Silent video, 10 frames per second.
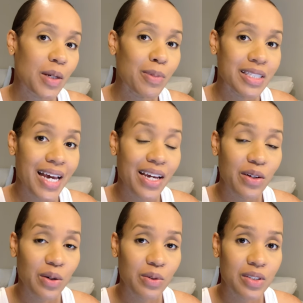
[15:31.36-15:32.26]

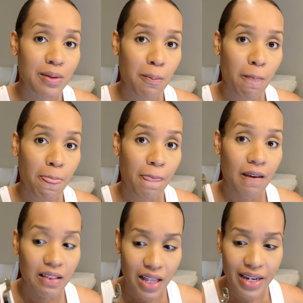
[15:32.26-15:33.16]
potatoes
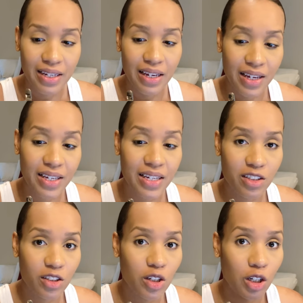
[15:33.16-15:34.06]
like it
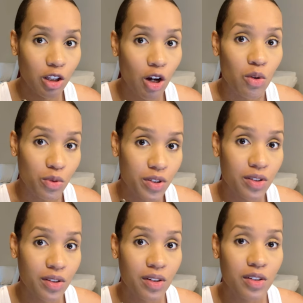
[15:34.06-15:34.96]
gets
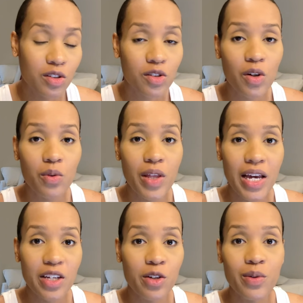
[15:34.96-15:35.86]
close so
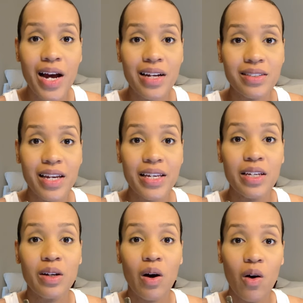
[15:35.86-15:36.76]
that you're not
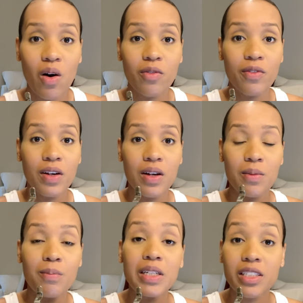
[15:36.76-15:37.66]
taking off
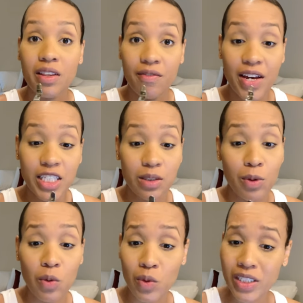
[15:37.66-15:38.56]
much of the
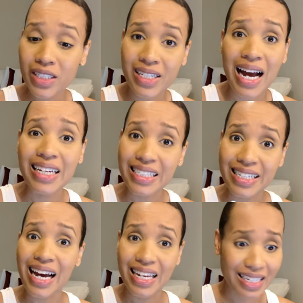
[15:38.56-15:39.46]
vegetable, which is kind of
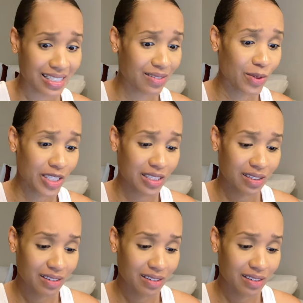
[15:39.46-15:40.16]
nice, which